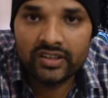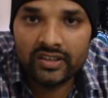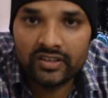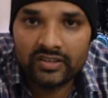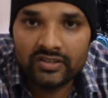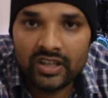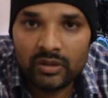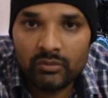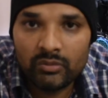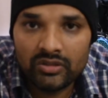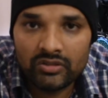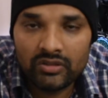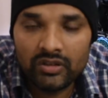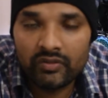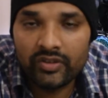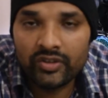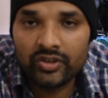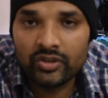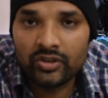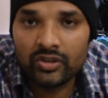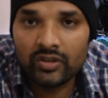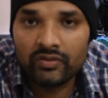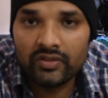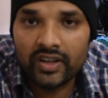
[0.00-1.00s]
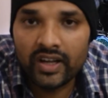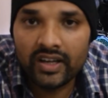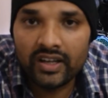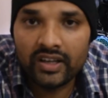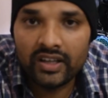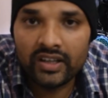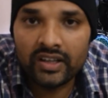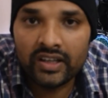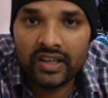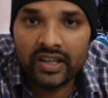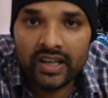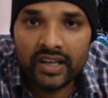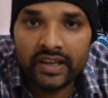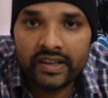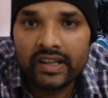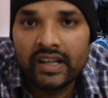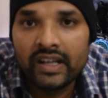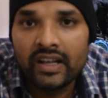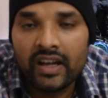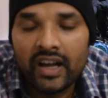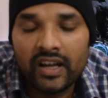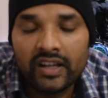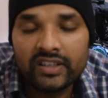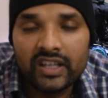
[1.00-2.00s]
this time as well, which is of 98,
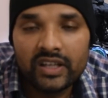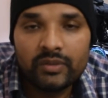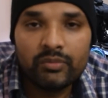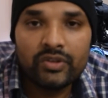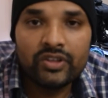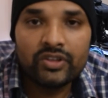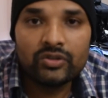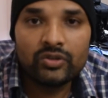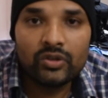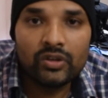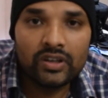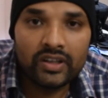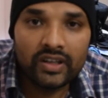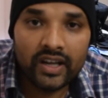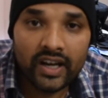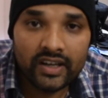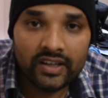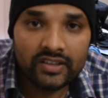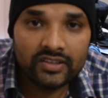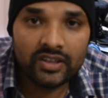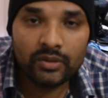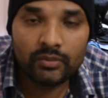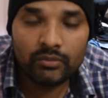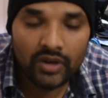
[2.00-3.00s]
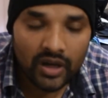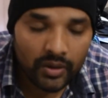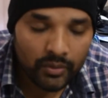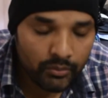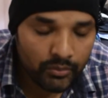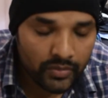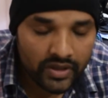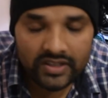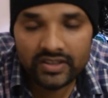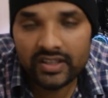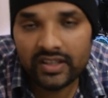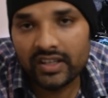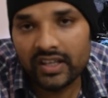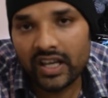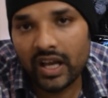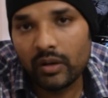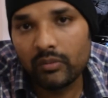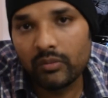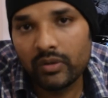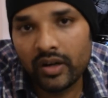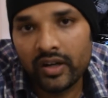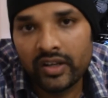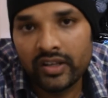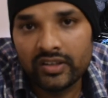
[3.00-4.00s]
and that means you will get some amazing
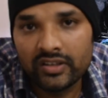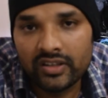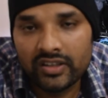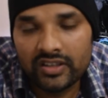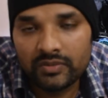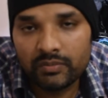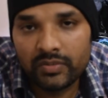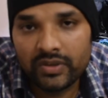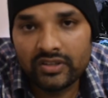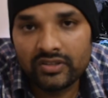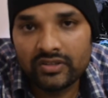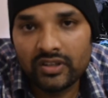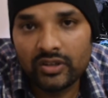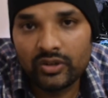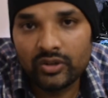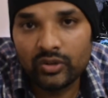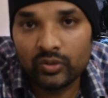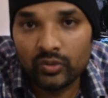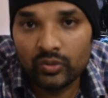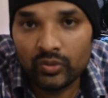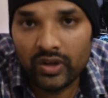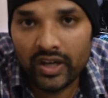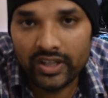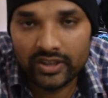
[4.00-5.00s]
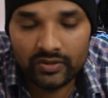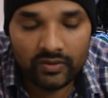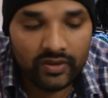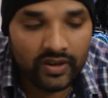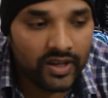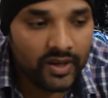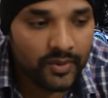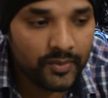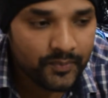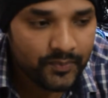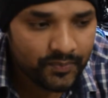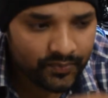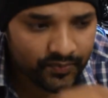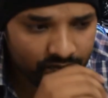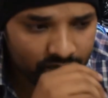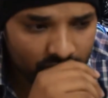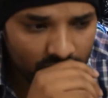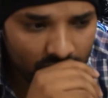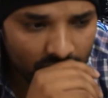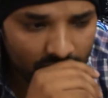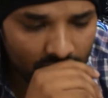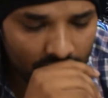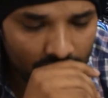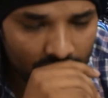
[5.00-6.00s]
camera in this Pixel 2 as well.
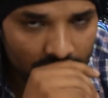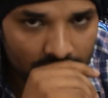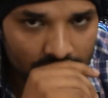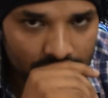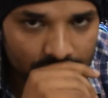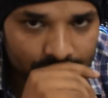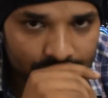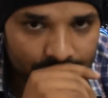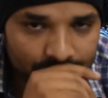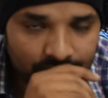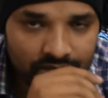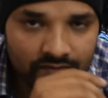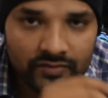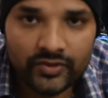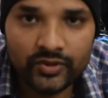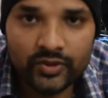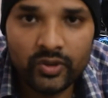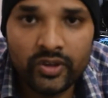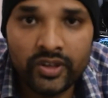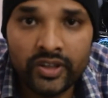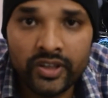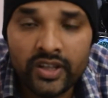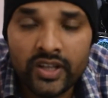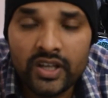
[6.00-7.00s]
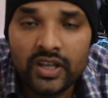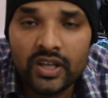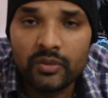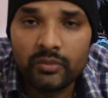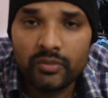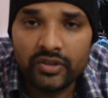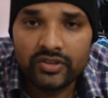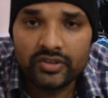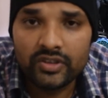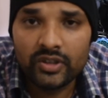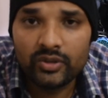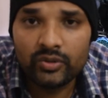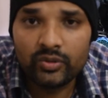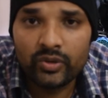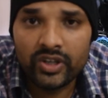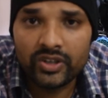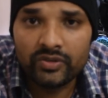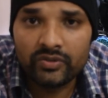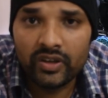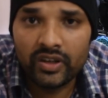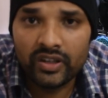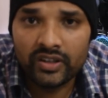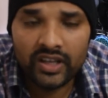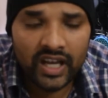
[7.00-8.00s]
Sorry, Pixel 2 as
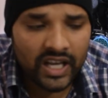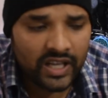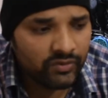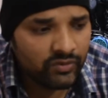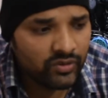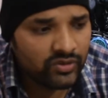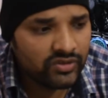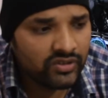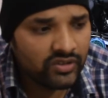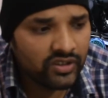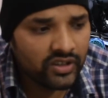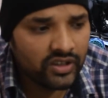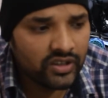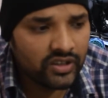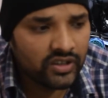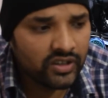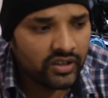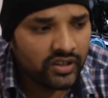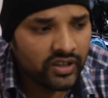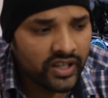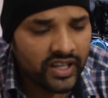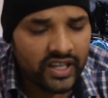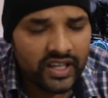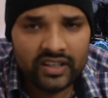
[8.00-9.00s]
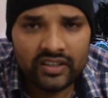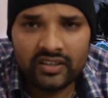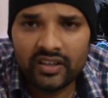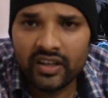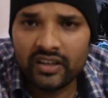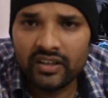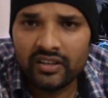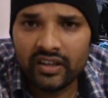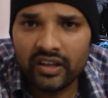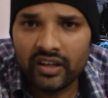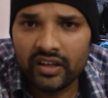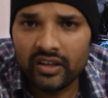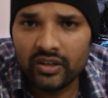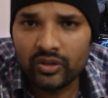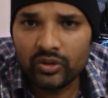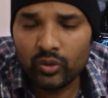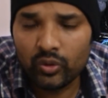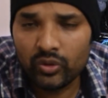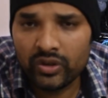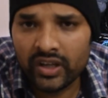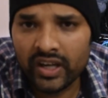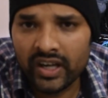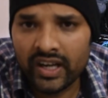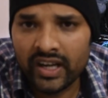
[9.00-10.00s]
well. The iPhone 8 and
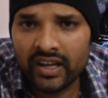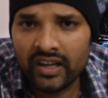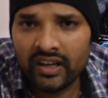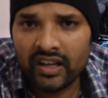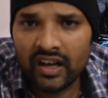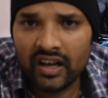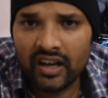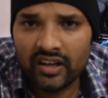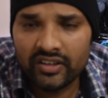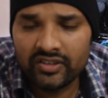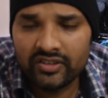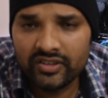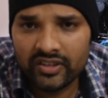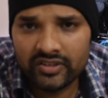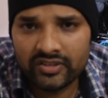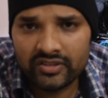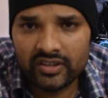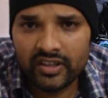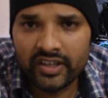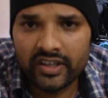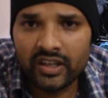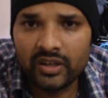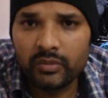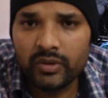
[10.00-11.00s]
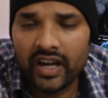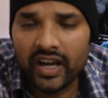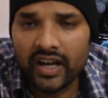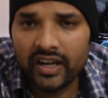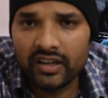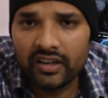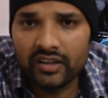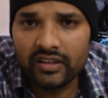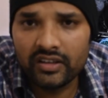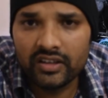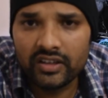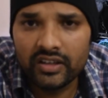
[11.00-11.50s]
Note 8 are just little behind.